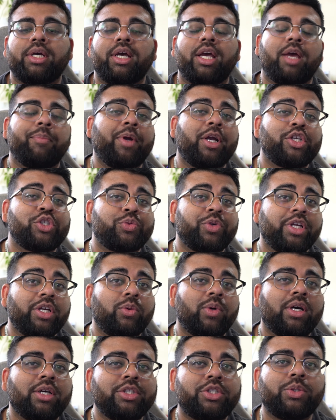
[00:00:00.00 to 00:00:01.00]
It pairs really
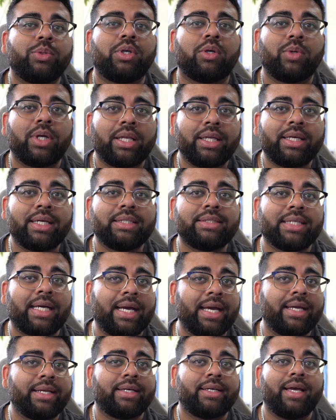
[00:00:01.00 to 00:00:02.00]
well into Aurelia,
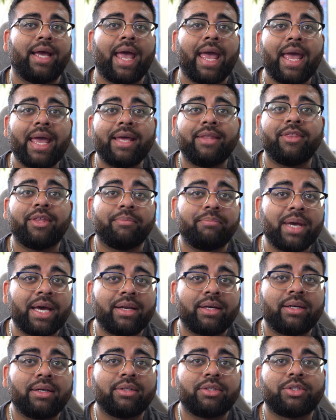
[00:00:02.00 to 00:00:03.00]
Diana, and the
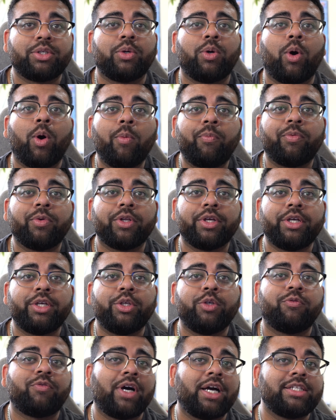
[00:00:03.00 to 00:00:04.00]
meta, so hopefully
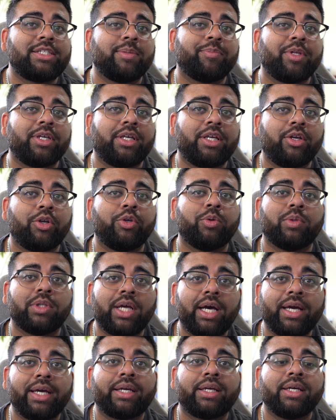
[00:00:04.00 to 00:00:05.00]
you find something here you
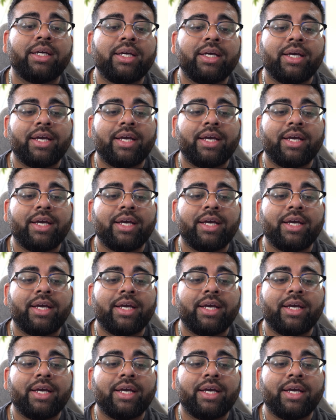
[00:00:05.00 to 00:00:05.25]
like.